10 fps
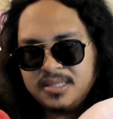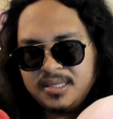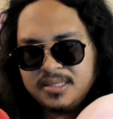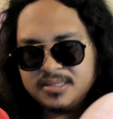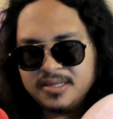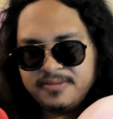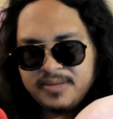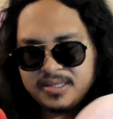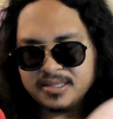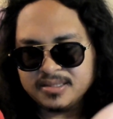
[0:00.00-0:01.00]
and stuff
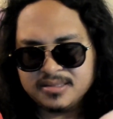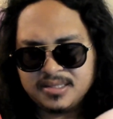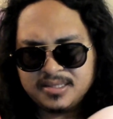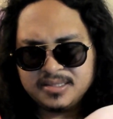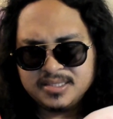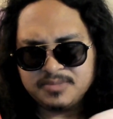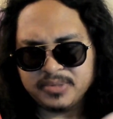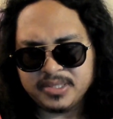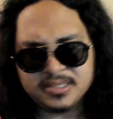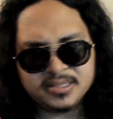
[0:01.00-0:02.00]
like that. There's a lot of just
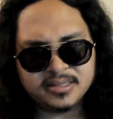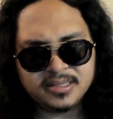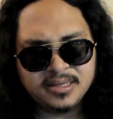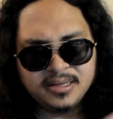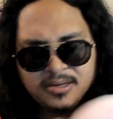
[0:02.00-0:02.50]
brain study.